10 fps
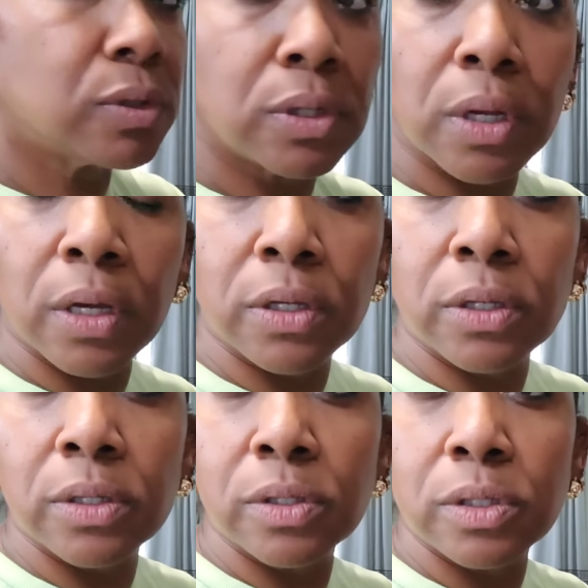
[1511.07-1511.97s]
and
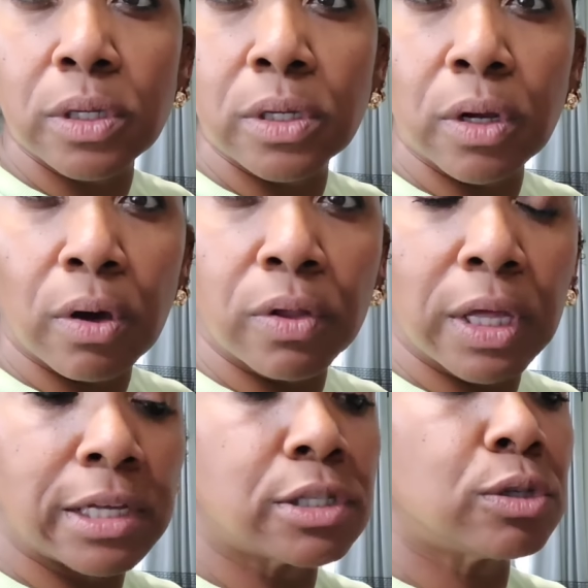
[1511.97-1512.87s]
onions and all
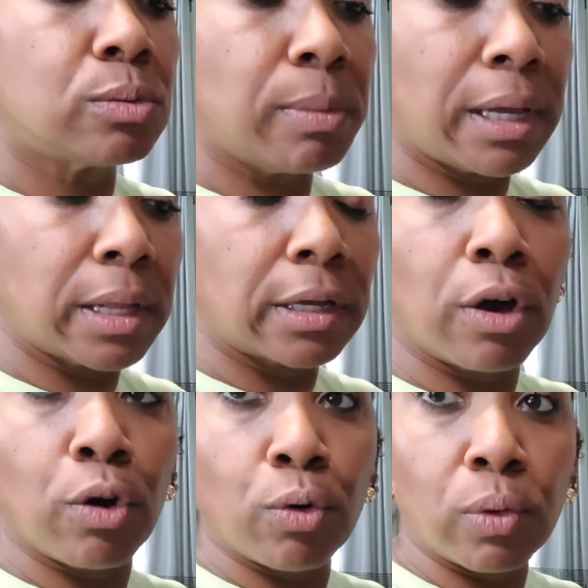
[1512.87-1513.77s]
that to make like
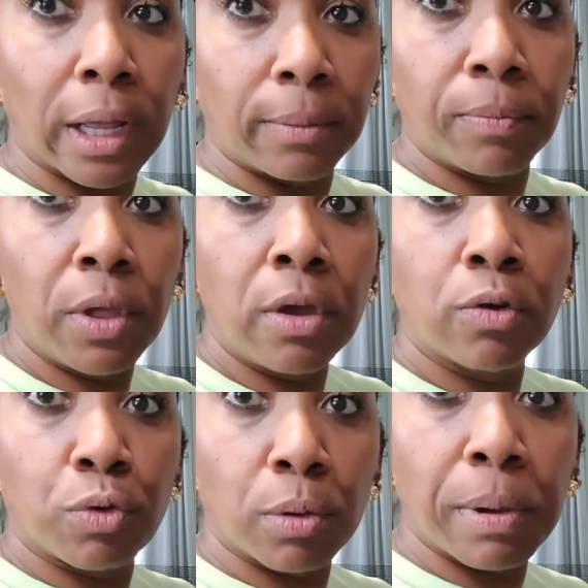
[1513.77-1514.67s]
a whole like
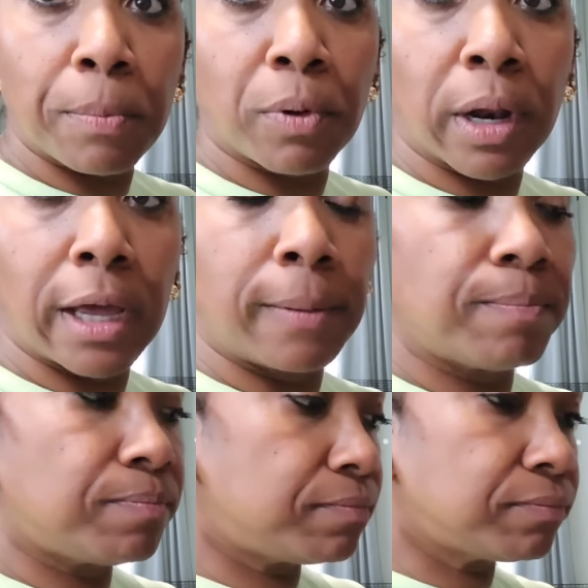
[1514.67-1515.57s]
grilled pepper like
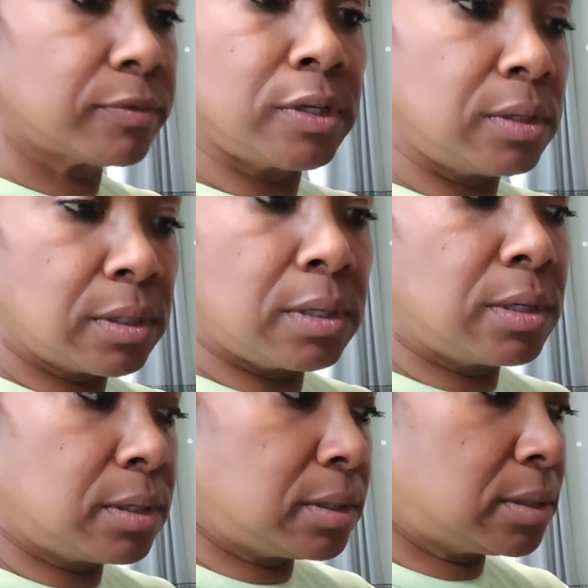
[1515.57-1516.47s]

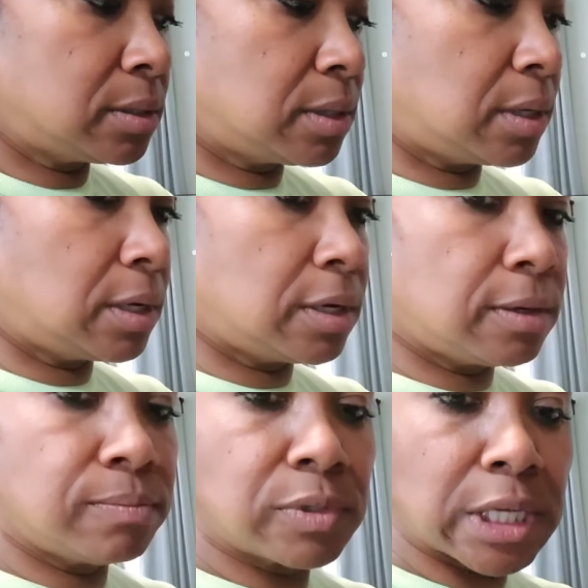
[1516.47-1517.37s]

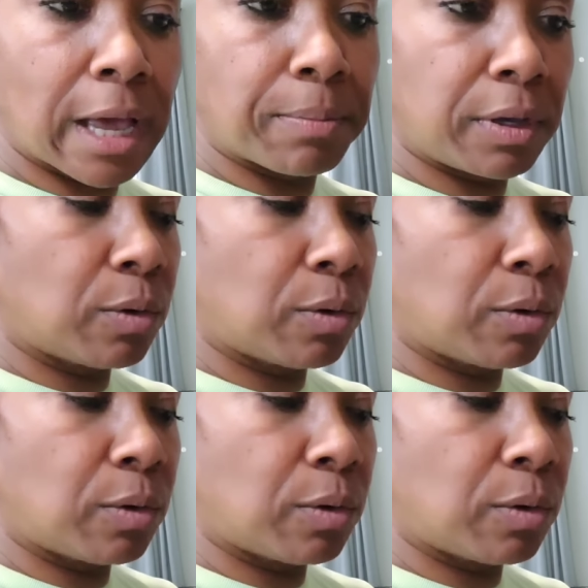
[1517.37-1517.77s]
um, topping or